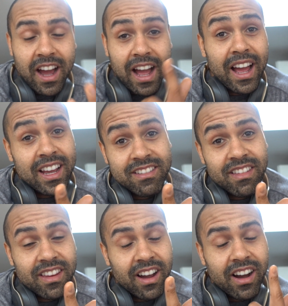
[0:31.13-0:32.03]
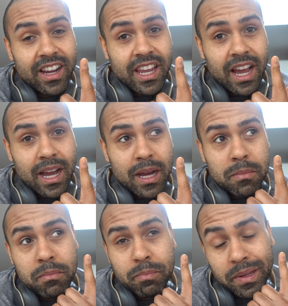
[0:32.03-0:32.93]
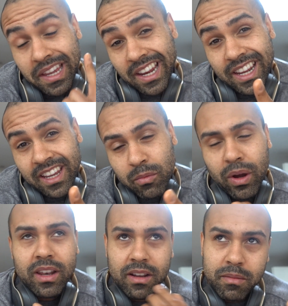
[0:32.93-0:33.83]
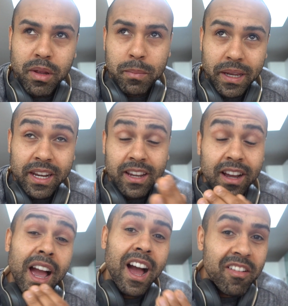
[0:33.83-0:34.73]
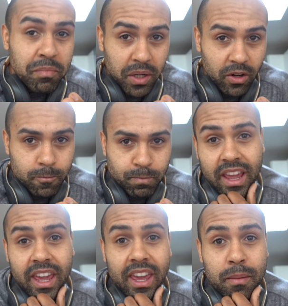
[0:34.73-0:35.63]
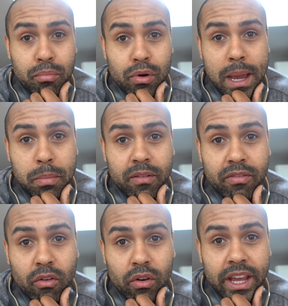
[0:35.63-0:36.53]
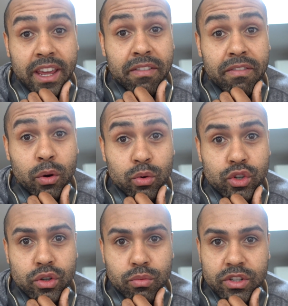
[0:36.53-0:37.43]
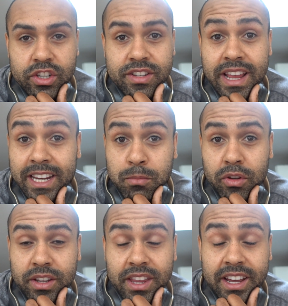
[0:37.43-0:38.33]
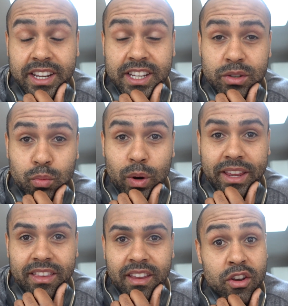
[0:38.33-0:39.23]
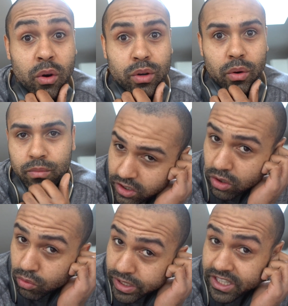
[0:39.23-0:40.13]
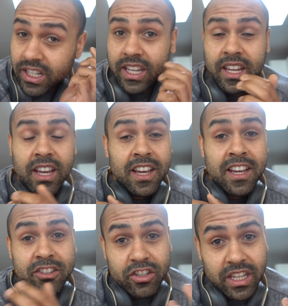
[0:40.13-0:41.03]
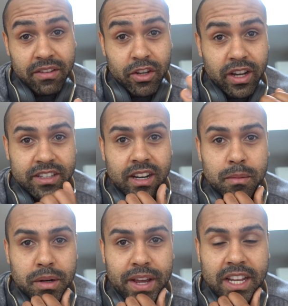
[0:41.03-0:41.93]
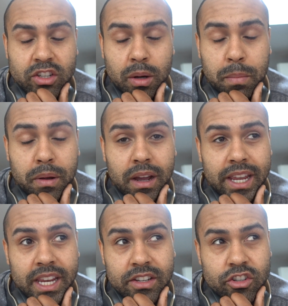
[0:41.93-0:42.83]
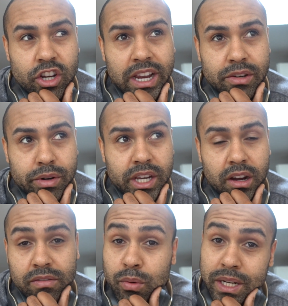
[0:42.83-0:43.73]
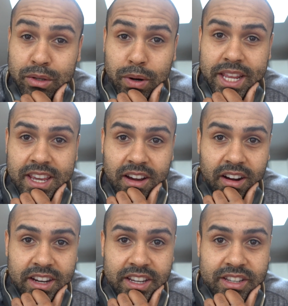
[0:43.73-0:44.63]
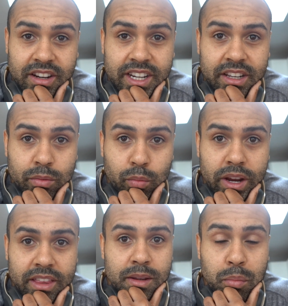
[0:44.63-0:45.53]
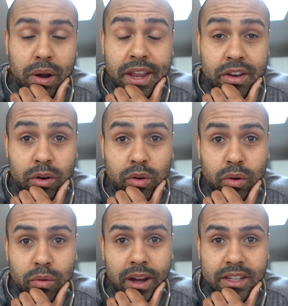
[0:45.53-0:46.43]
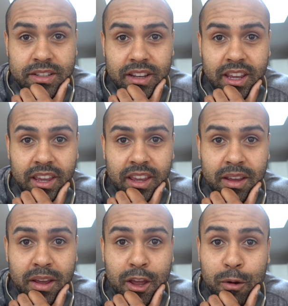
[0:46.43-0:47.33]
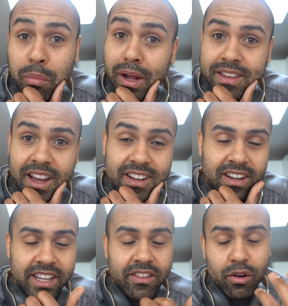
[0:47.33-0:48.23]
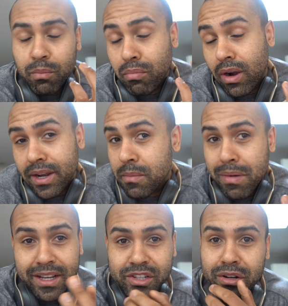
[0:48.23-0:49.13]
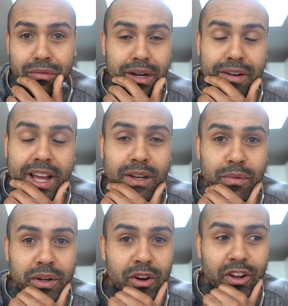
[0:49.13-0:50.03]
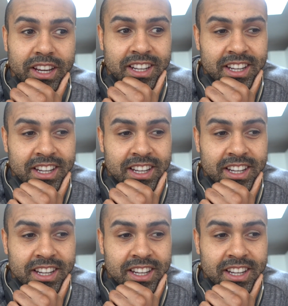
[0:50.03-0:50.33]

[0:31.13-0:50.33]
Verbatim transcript: And I am beginning, well, I'm not beginning, I have begun a prep for a photo shoot, which is next month, and that is with NOCCO. So recently, just to give you guys a little bit of a heads up, in January of 2020, I signed with the brand NOCCO as a brand athlete or brand ambassador or whatever the hell you want to call it.